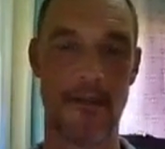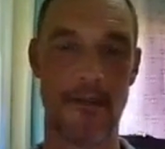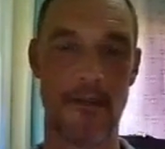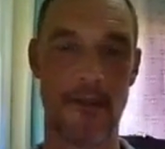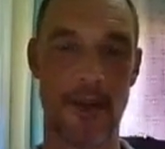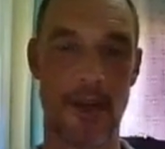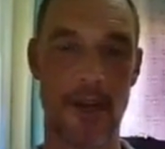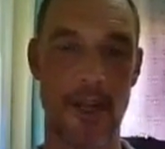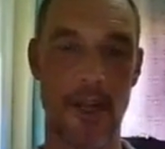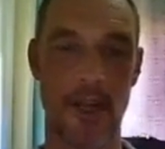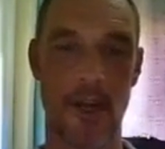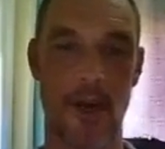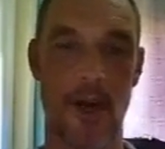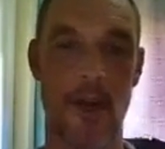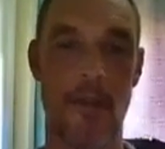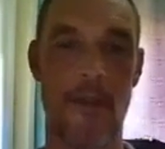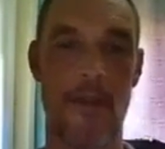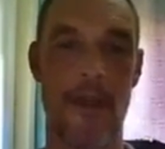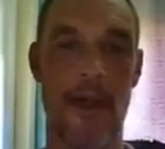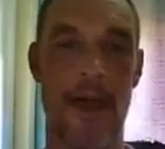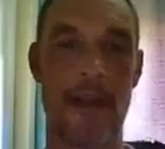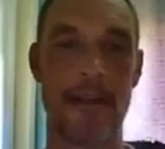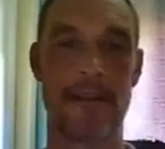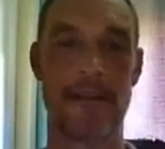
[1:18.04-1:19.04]
early on
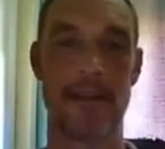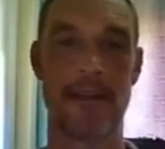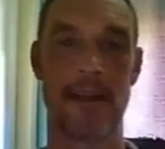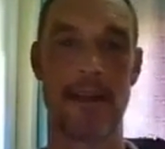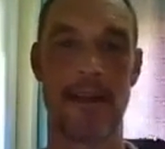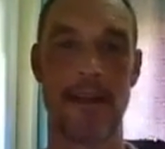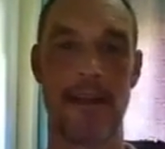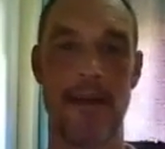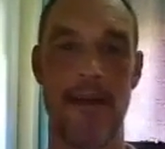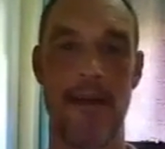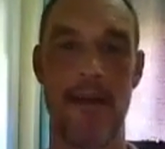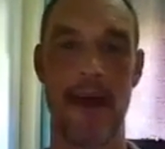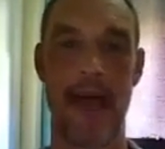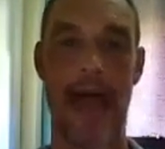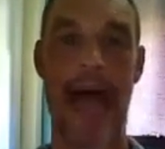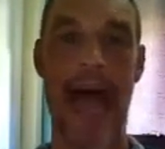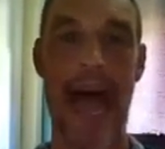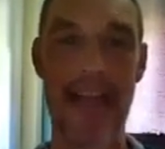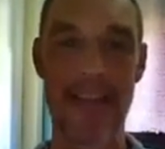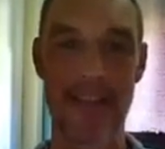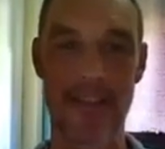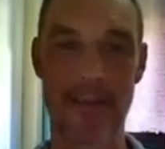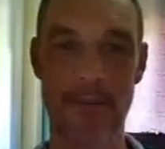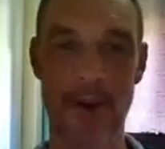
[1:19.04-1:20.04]
that
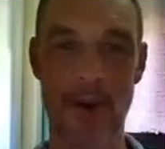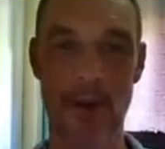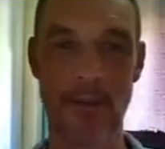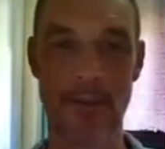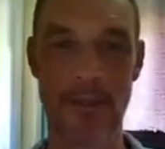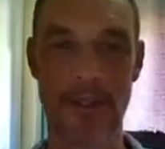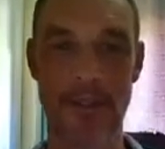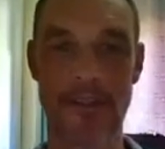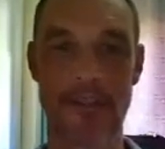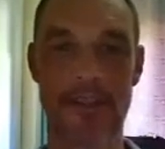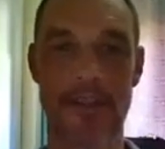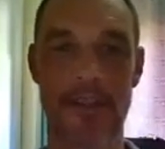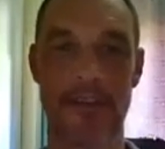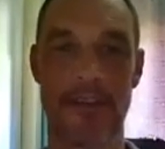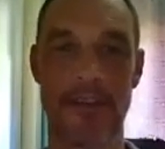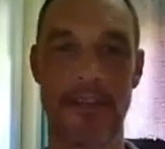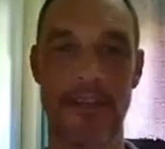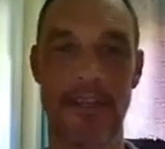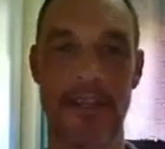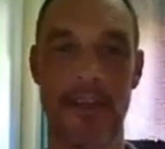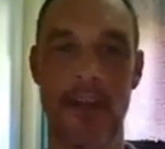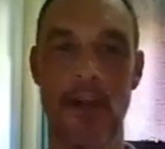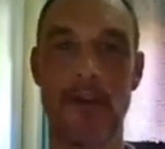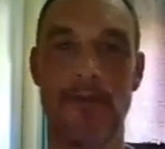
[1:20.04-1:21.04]
at the moment the
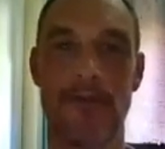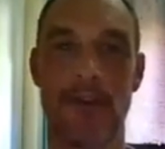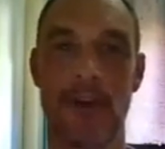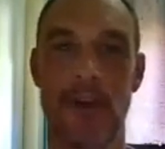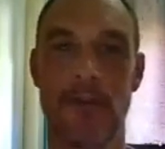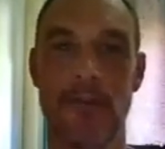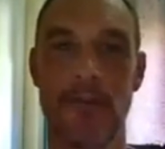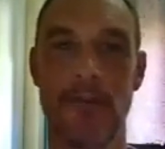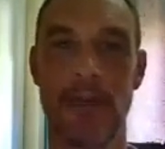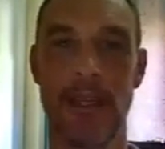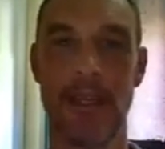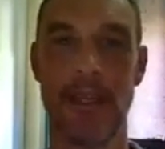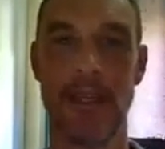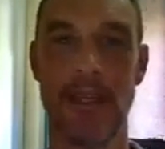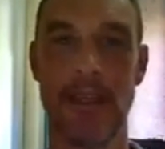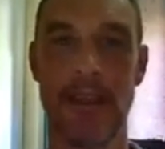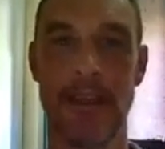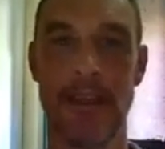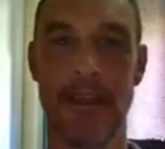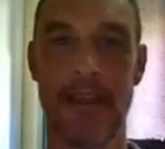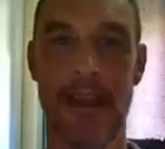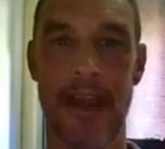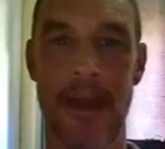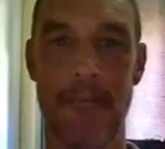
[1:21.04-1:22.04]

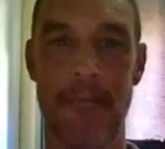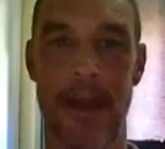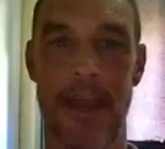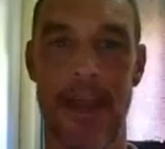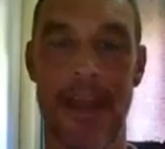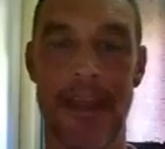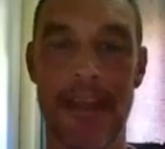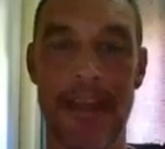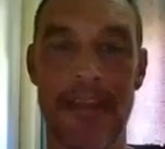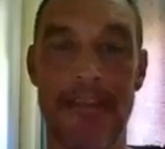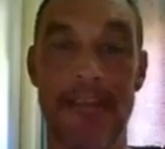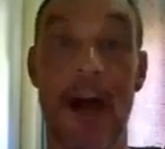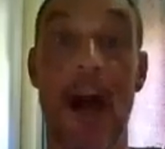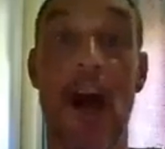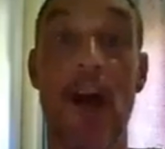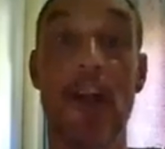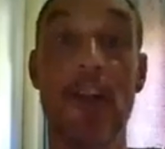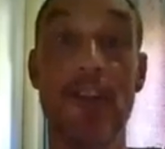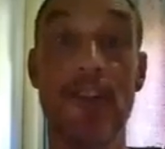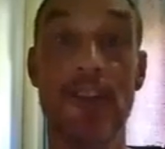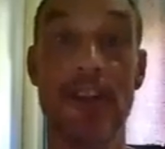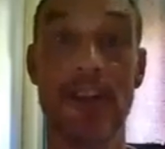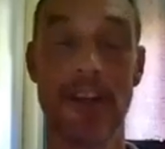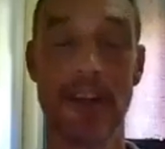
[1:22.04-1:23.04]
GoFundMe campaign is
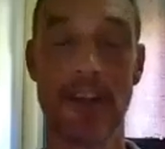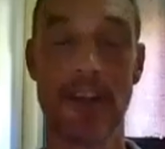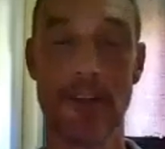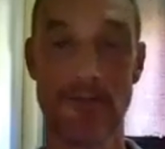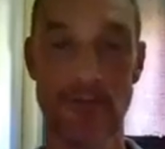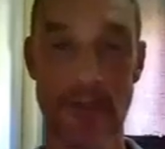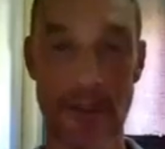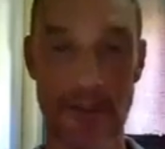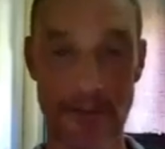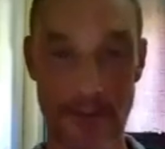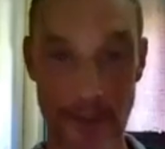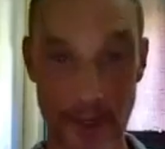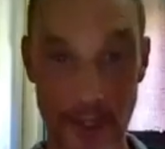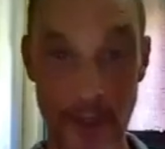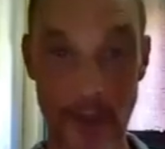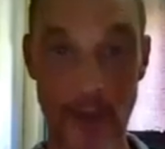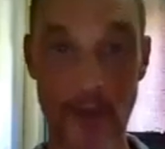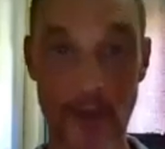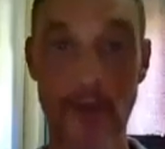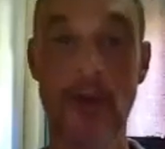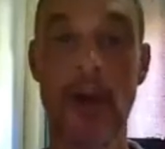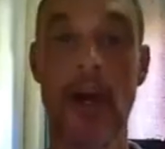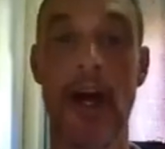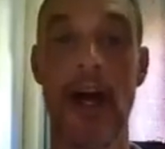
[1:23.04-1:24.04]
under
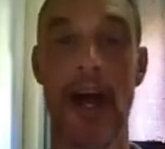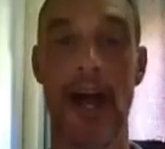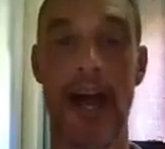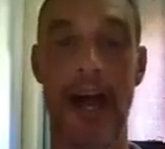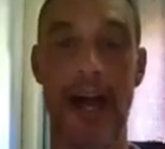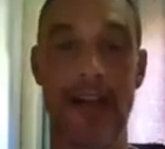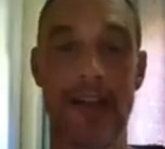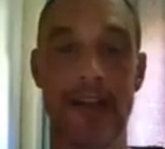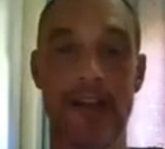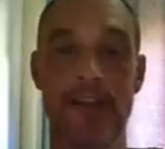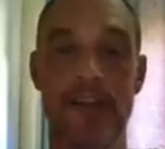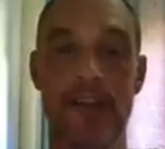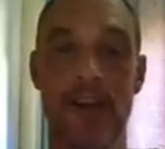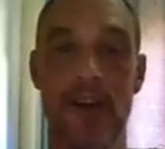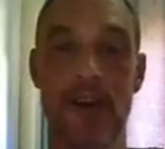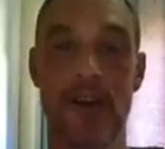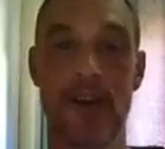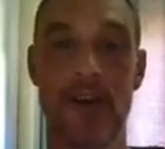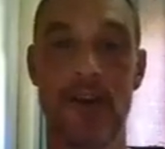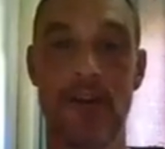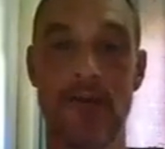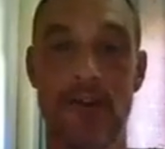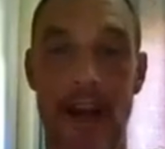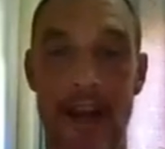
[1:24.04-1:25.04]
review, and so
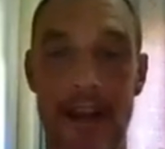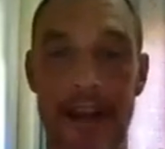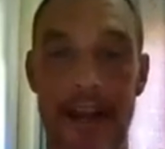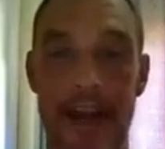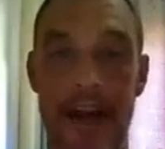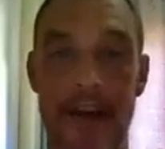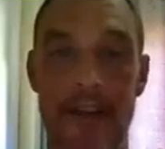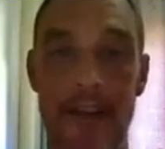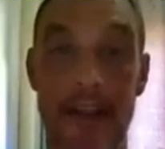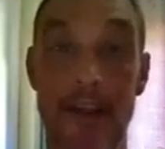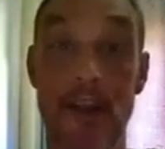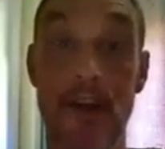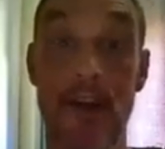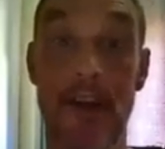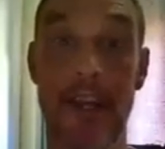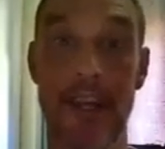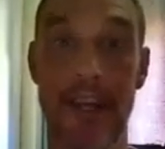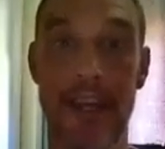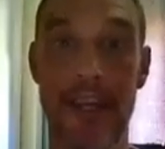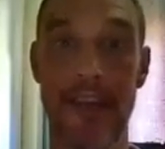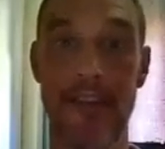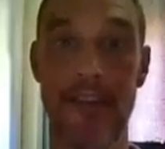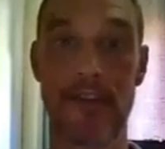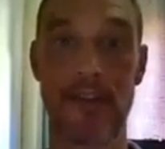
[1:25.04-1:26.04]
right now they're looking
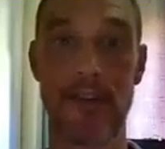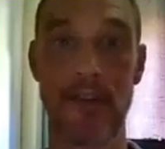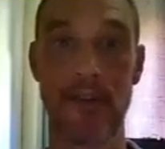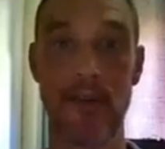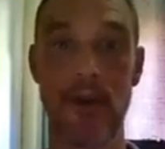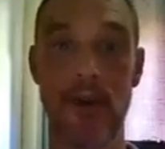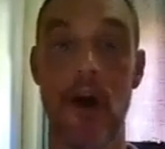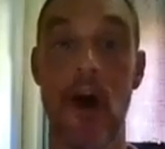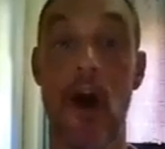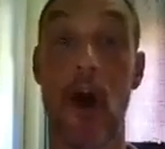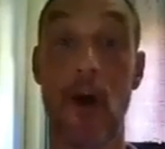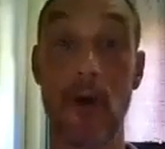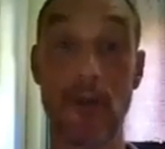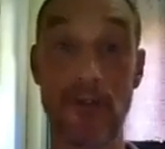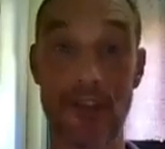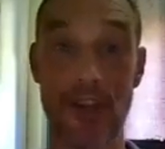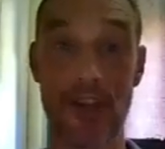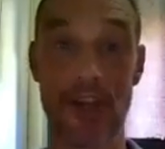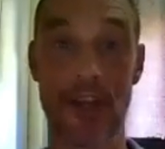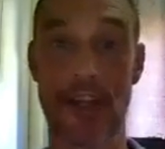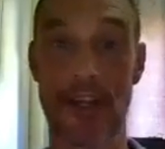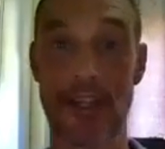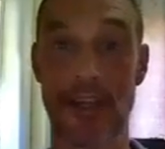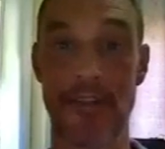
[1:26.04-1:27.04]
into
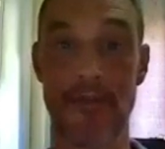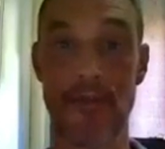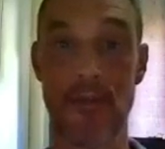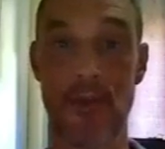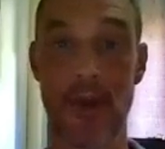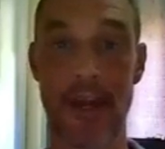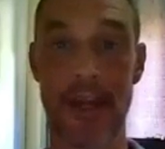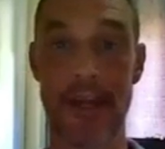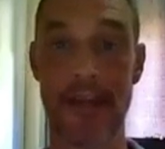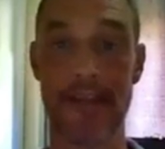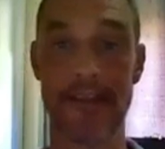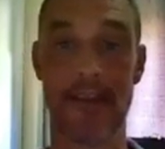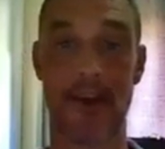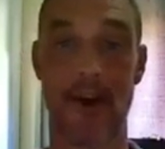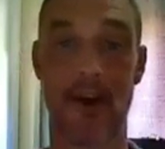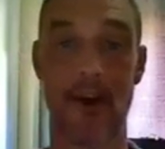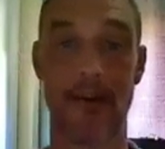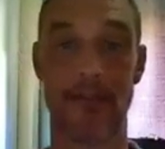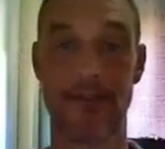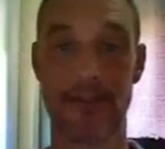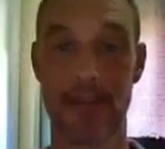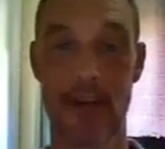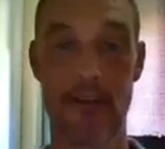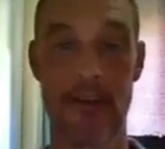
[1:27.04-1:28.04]
alternative ways of
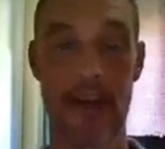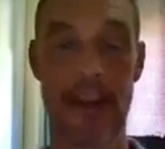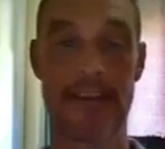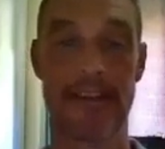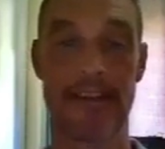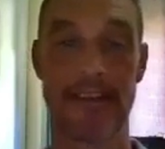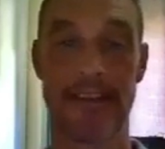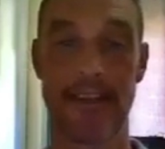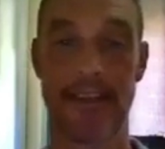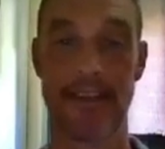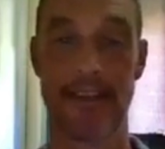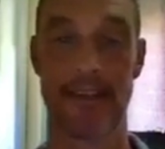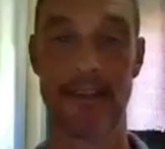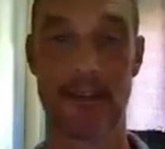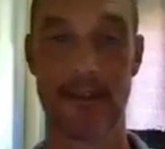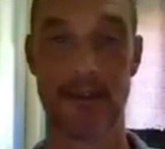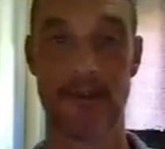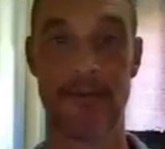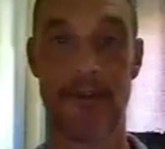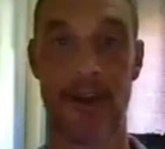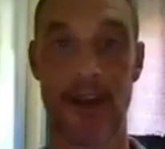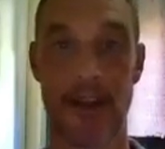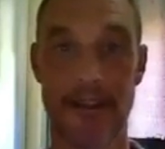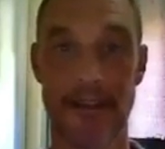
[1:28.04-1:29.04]
directing the
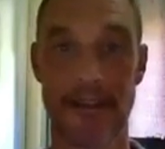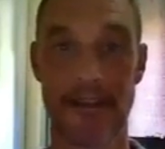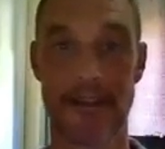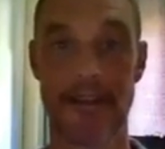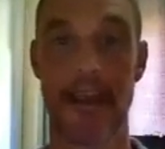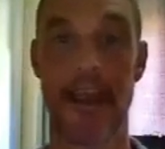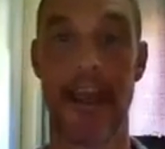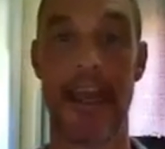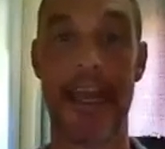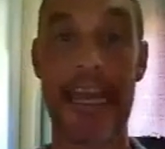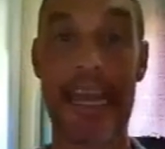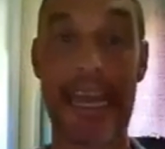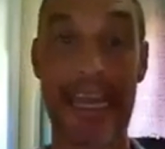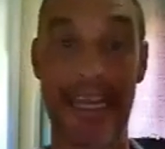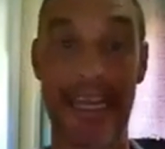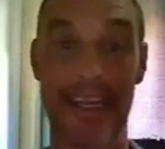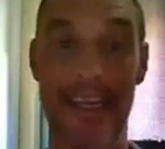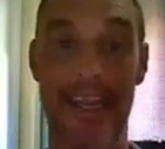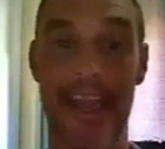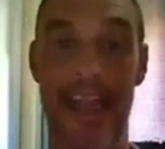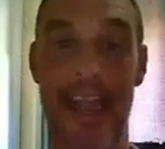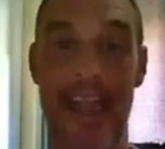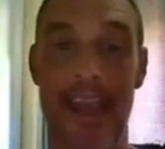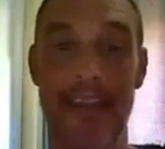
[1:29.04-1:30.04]
funds in
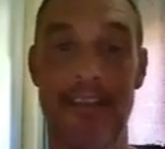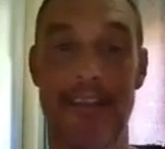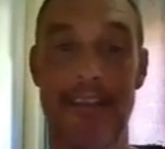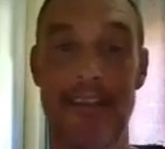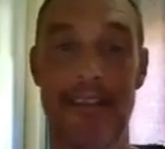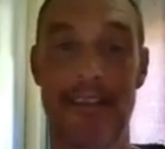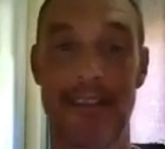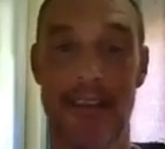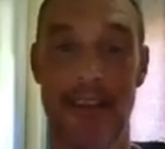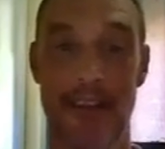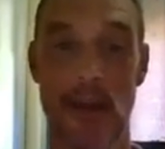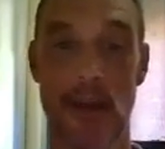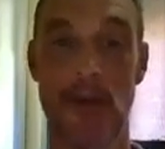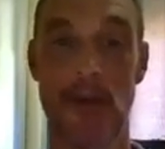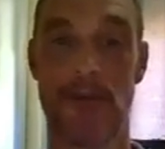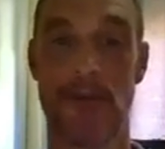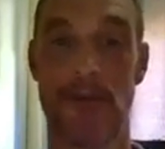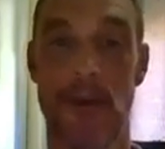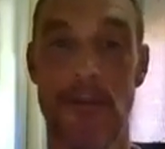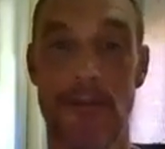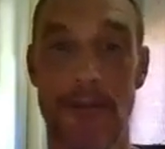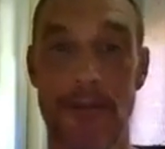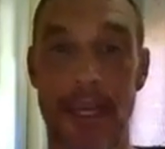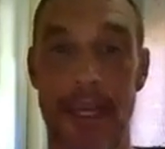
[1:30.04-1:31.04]
case the
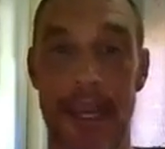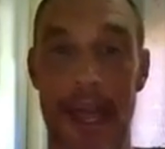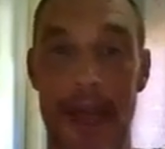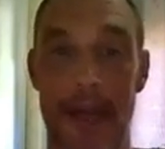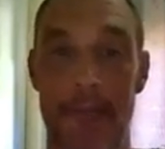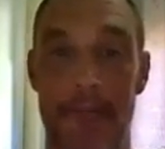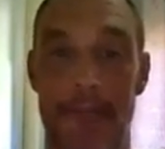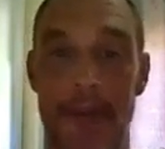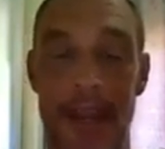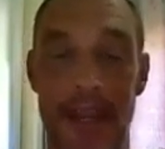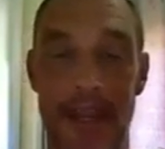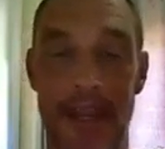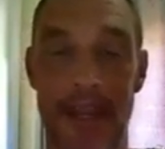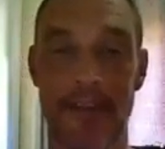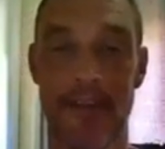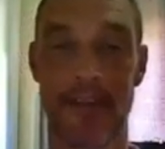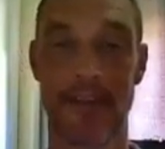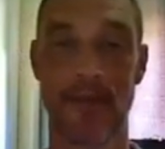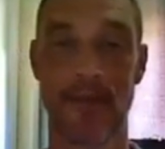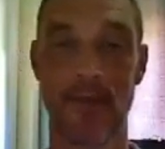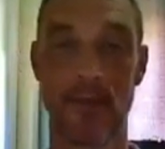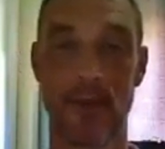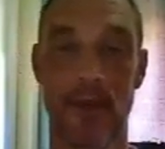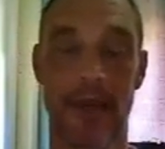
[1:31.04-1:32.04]
GoFundMe campaign
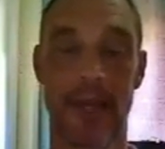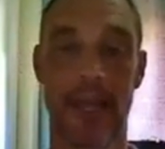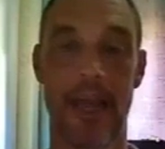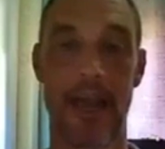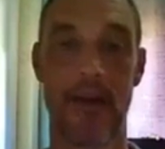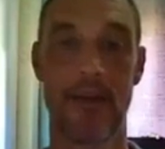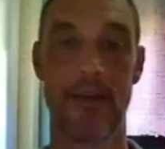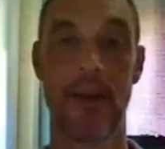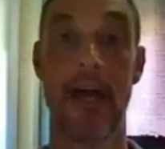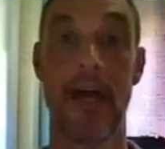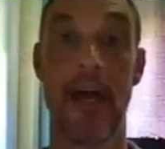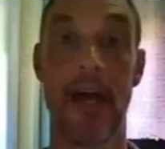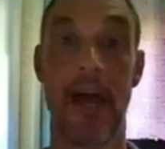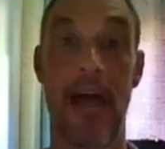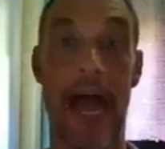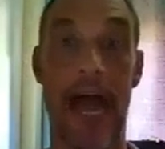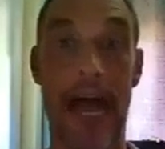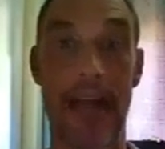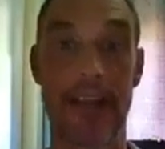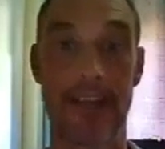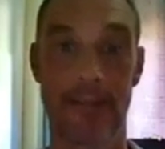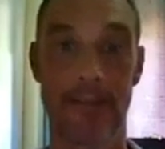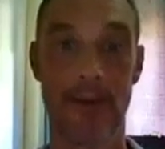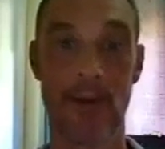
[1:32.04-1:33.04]
doesn't work out. At
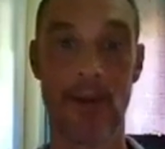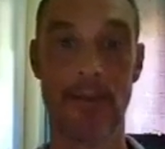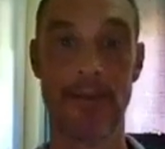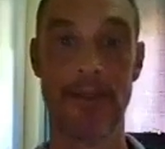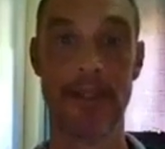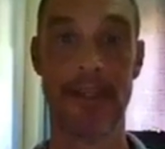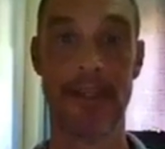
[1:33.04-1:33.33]
the moment